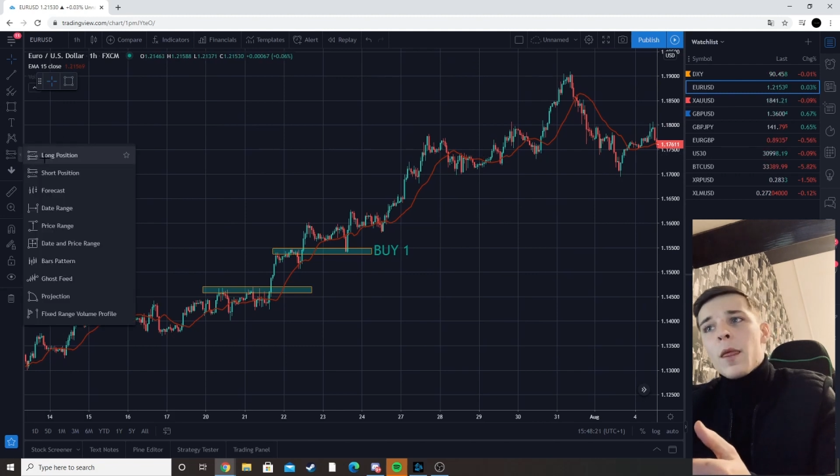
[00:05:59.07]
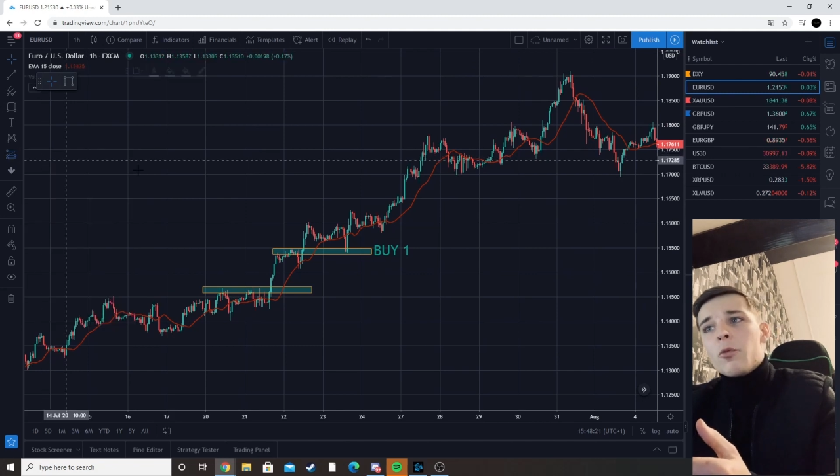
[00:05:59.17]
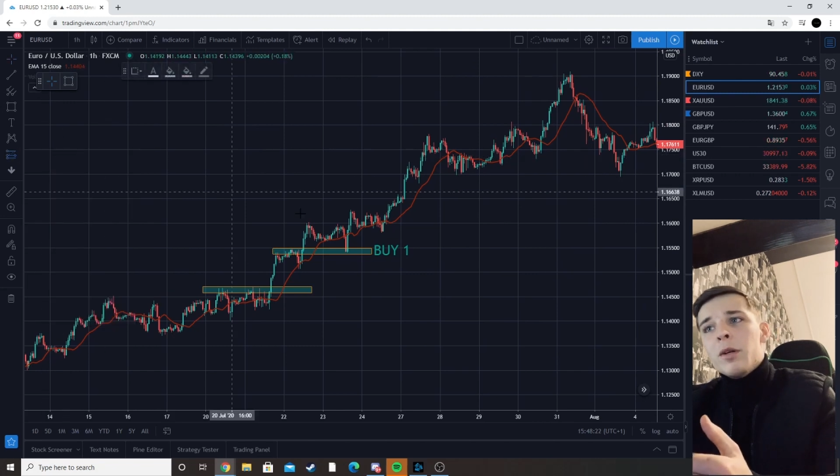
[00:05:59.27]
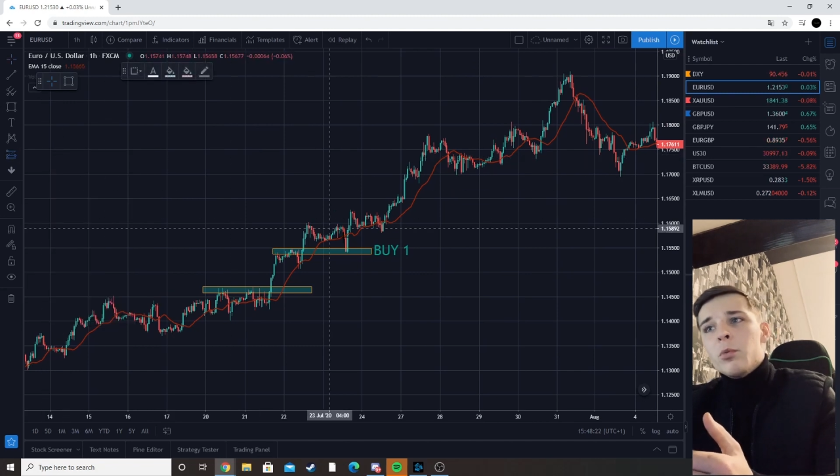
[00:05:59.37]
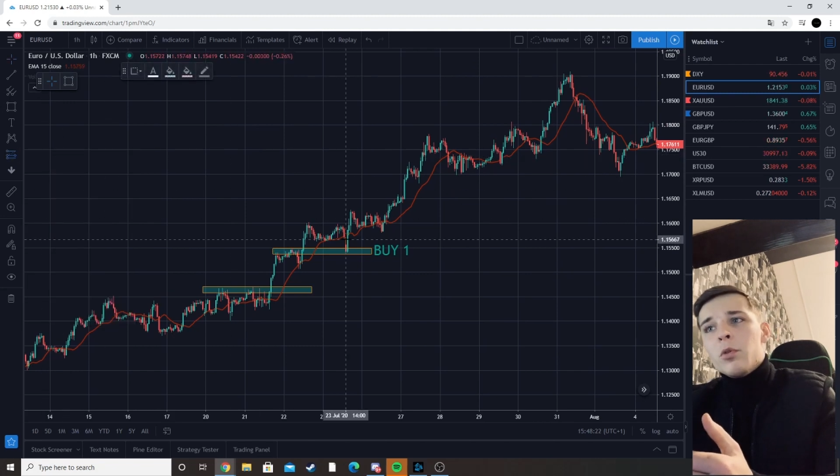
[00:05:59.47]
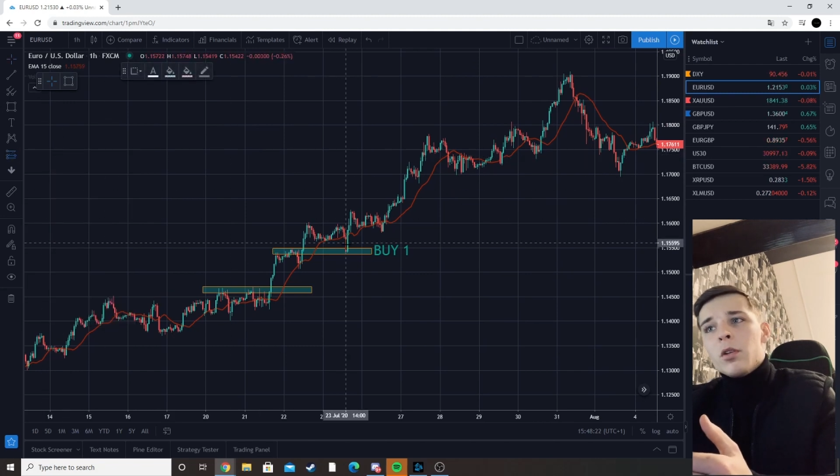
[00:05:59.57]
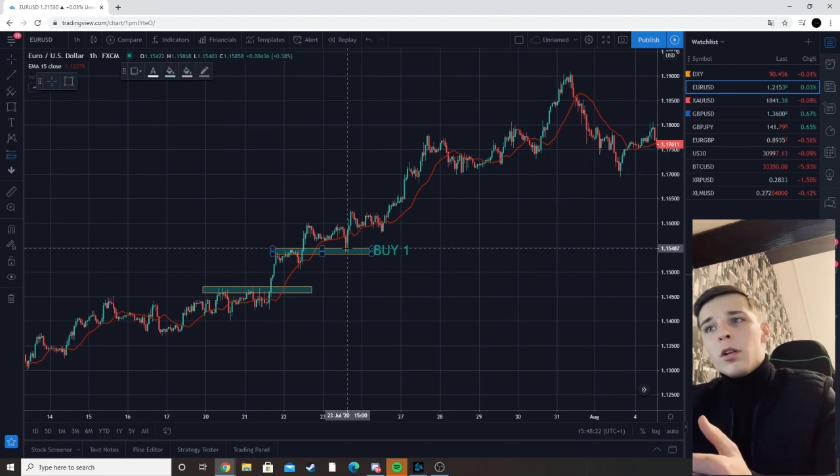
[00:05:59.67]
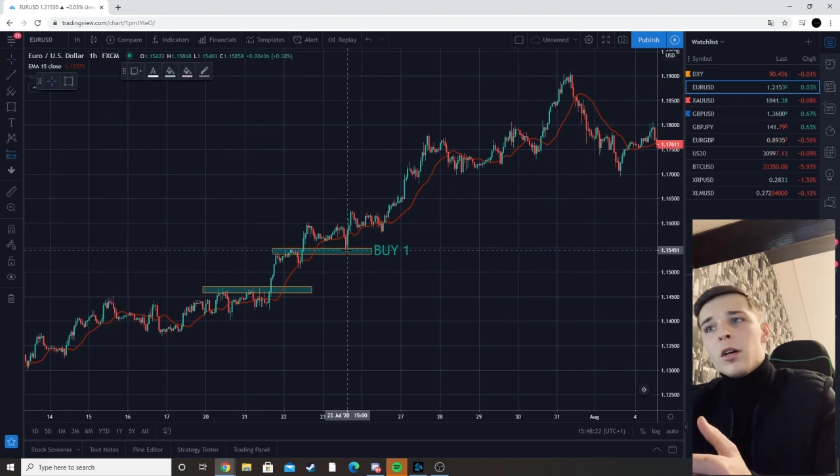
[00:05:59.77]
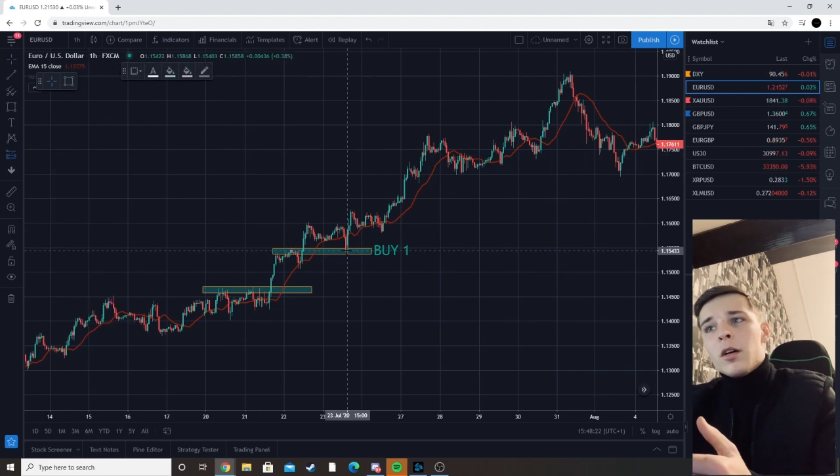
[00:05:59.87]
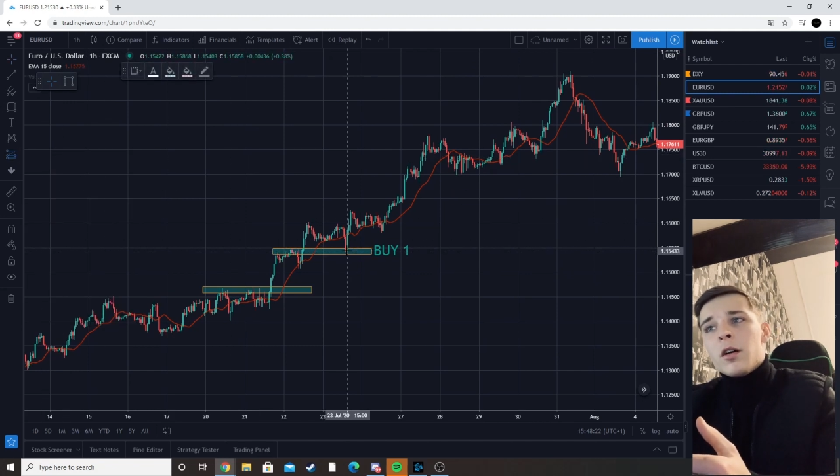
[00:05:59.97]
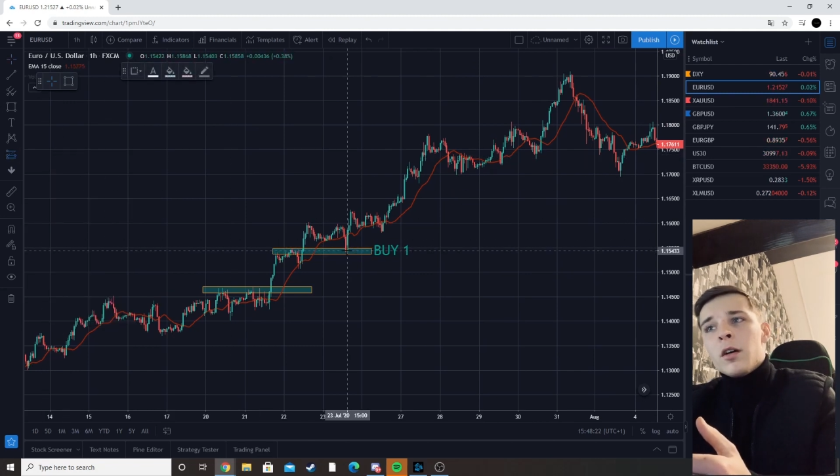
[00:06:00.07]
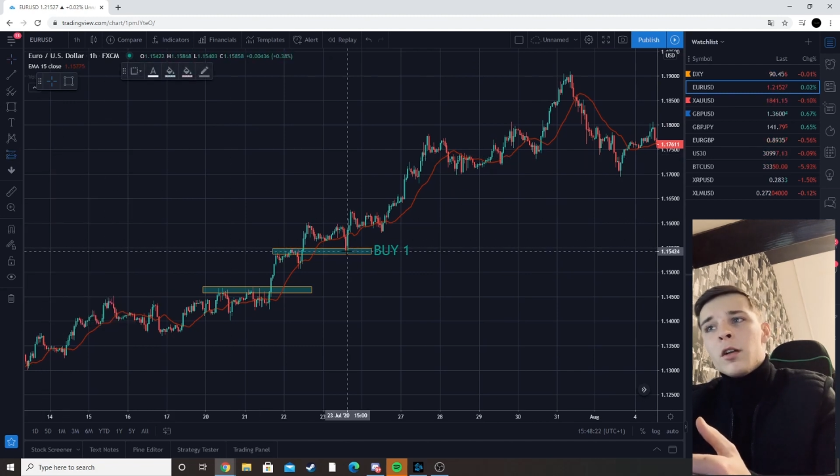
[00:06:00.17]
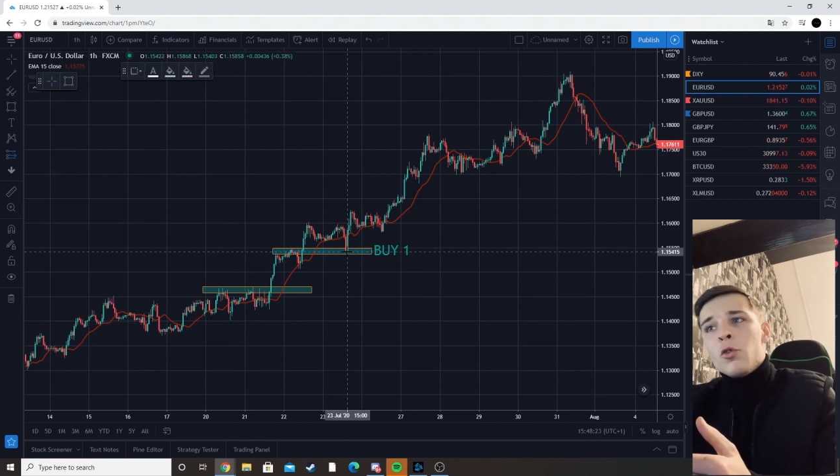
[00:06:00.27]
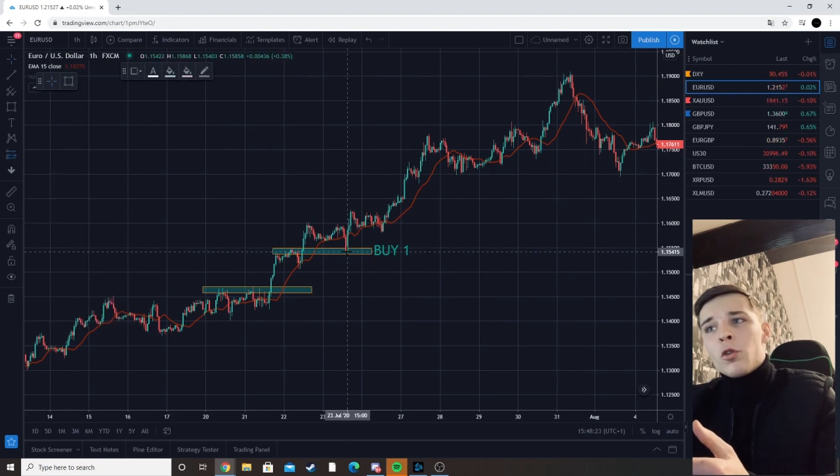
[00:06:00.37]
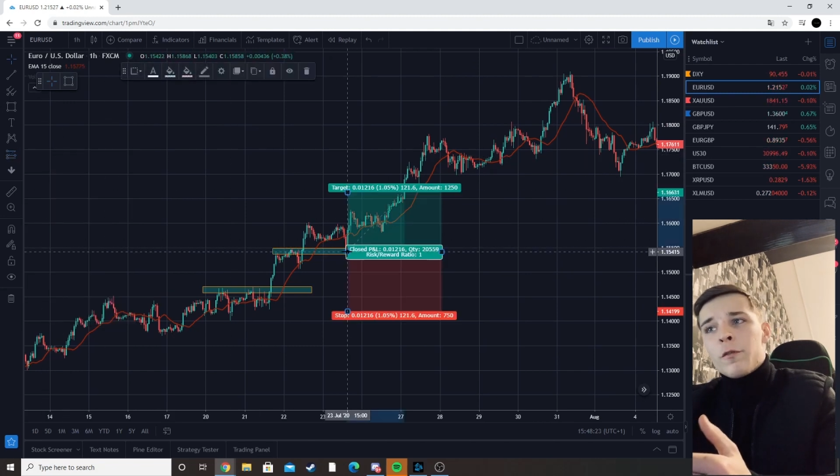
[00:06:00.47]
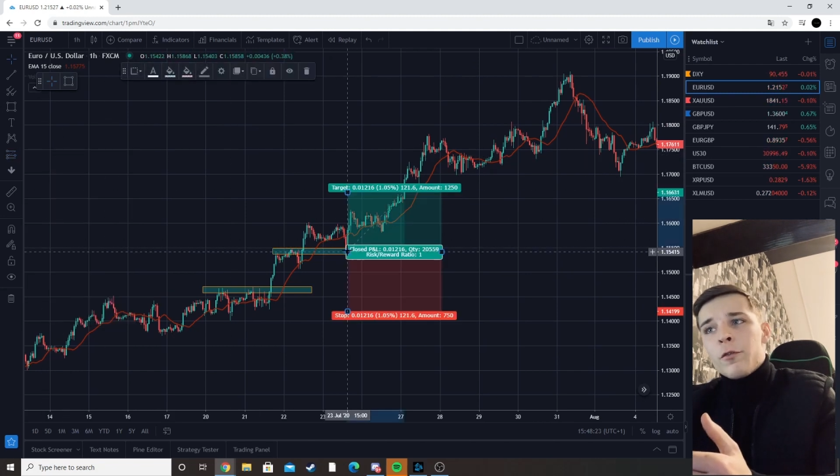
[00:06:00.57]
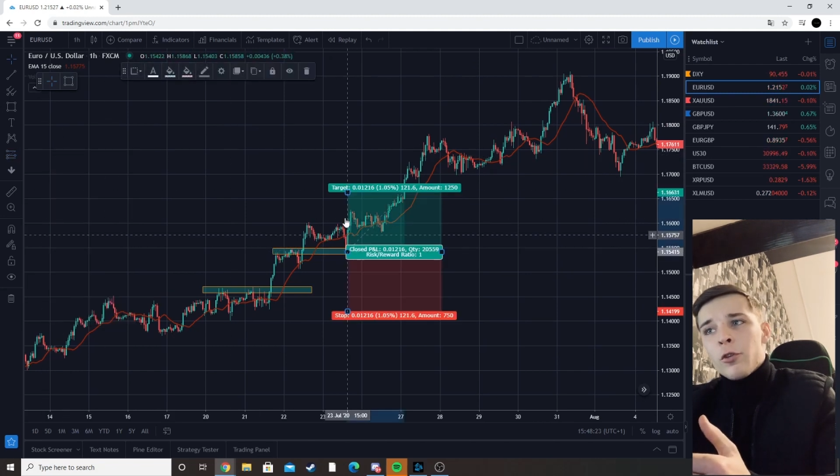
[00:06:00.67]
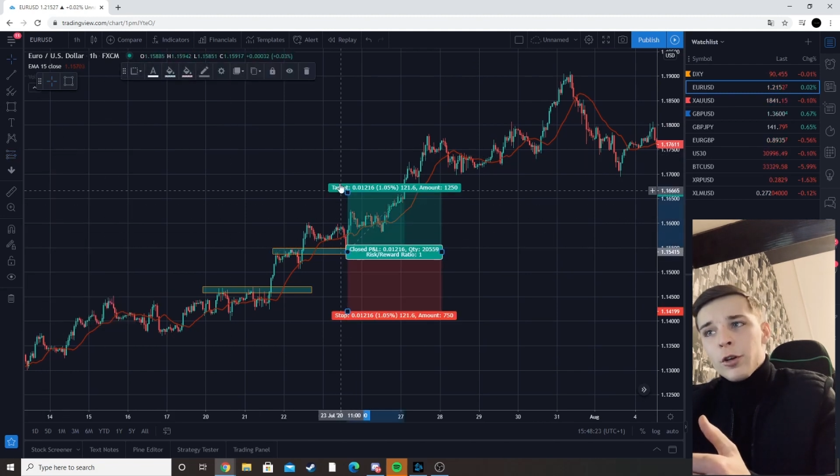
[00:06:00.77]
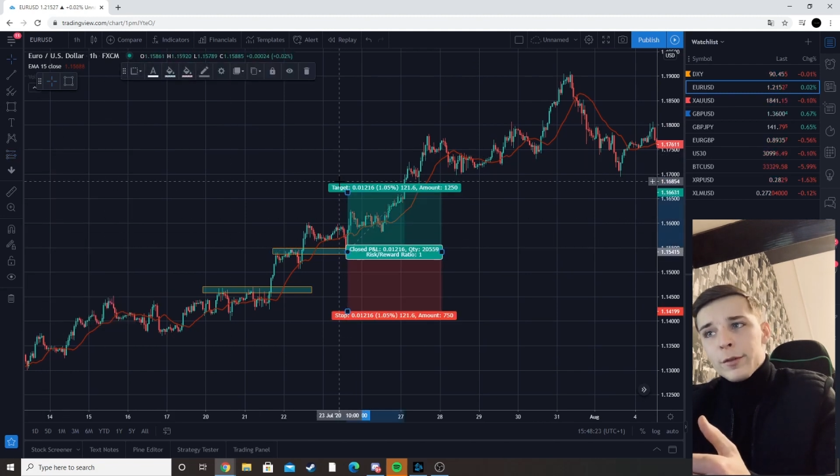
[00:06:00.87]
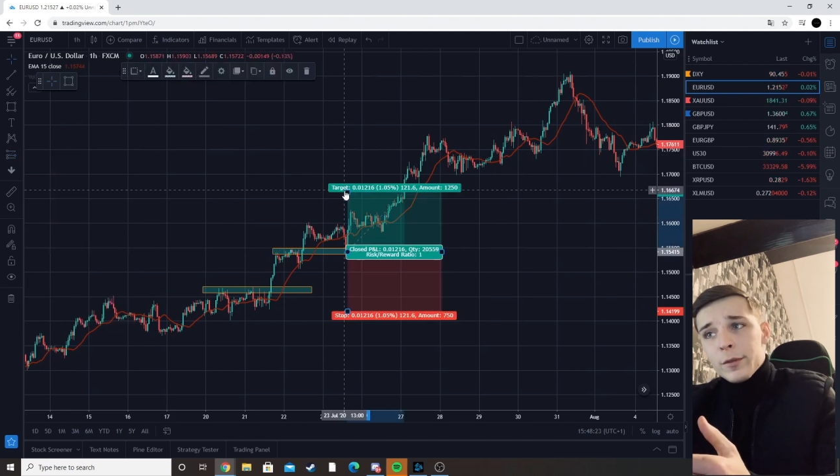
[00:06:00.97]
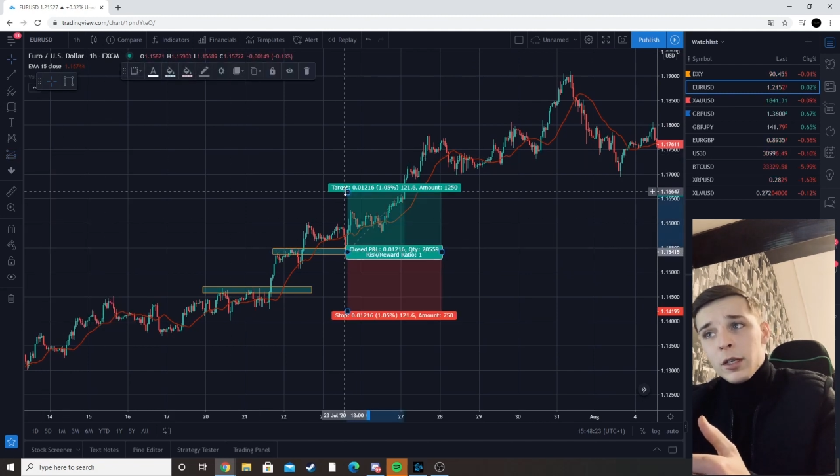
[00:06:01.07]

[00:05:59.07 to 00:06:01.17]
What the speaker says: we will look for